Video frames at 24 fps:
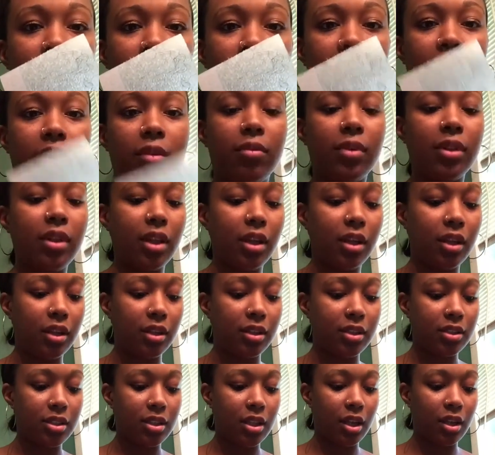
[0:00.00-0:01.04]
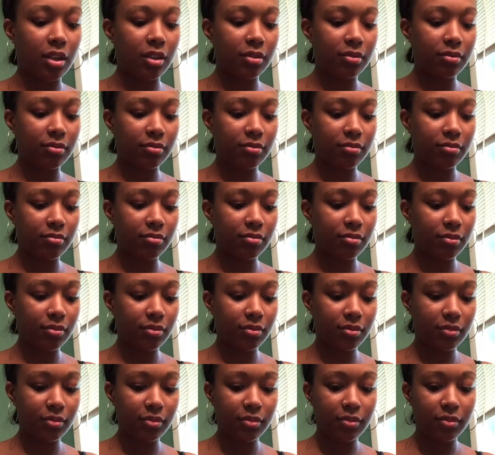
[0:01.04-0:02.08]
Like, what the hell is that?
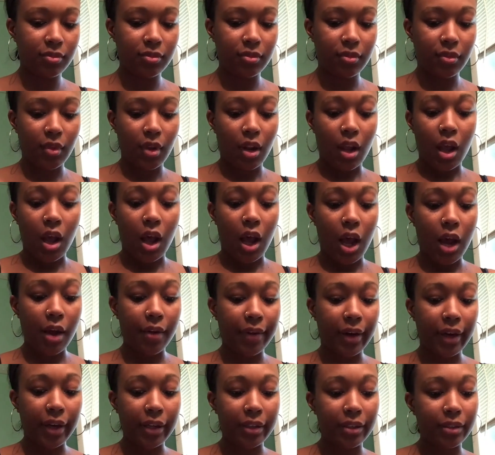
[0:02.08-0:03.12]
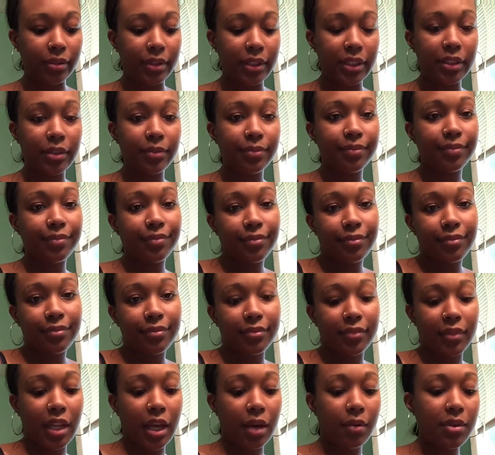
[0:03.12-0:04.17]
All right, well,
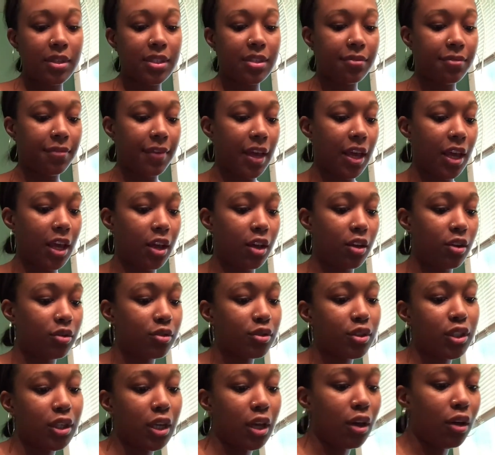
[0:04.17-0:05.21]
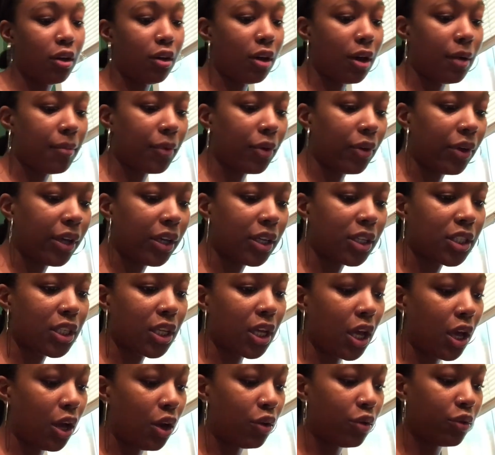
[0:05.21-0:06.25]
that was a fail. So I'm going to
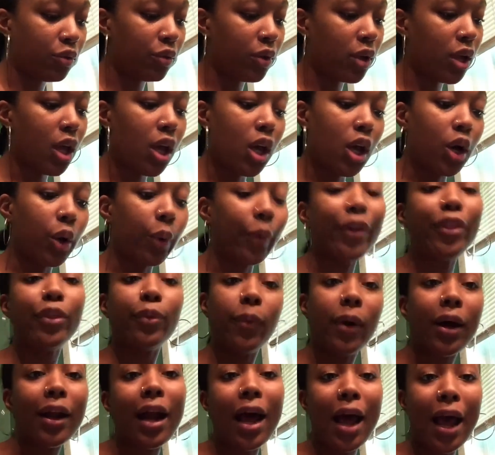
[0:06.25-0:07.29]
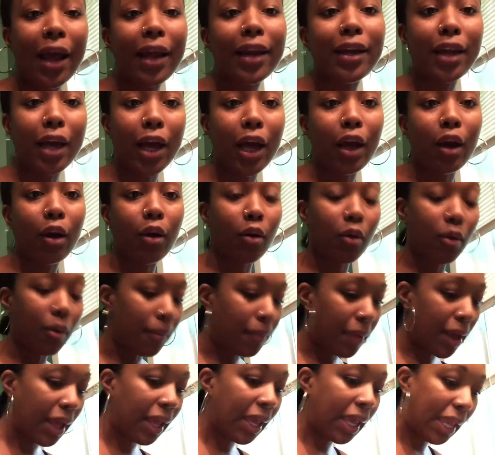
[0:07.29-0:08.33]
go with what I know,
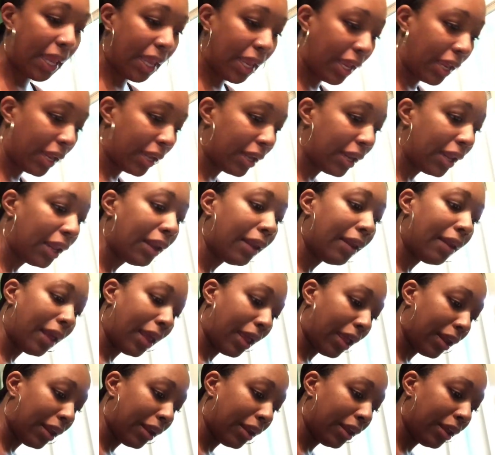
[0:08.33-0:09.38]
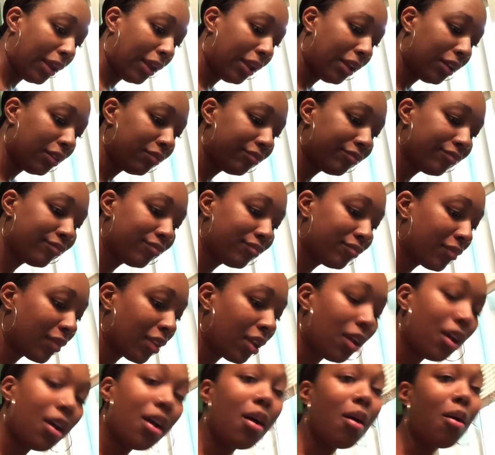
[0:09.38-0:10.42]
my handy dandy
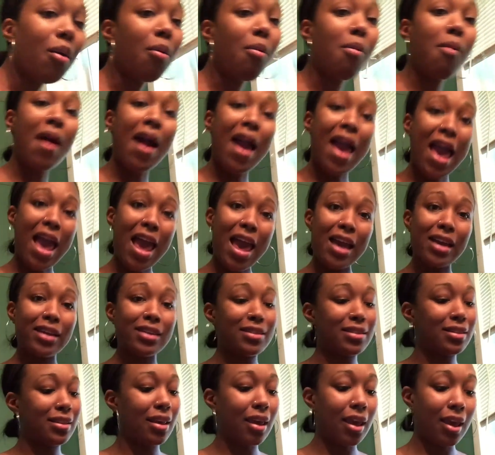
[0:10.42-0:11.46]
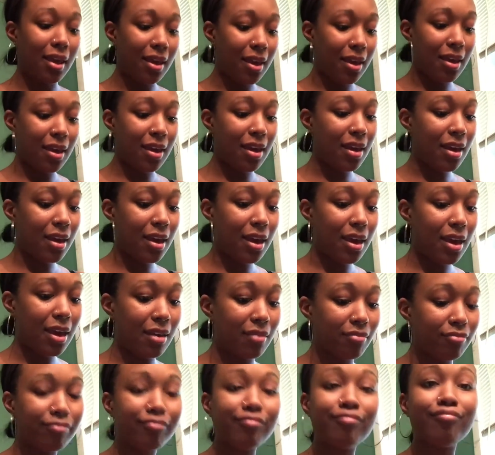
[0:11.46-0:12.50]
wax kit.